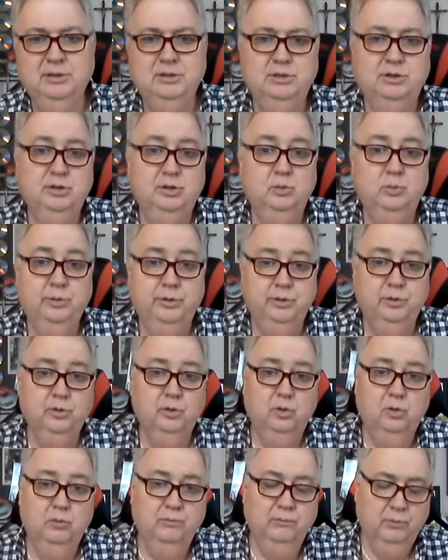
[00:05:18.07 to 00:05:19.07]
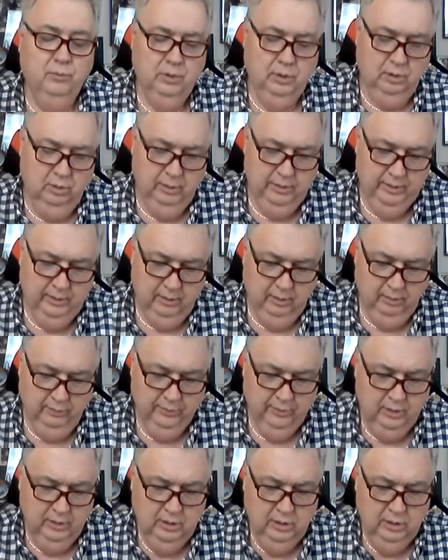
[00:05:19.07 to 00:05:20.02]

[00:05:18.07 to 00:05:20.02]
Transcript: to do with your overall health.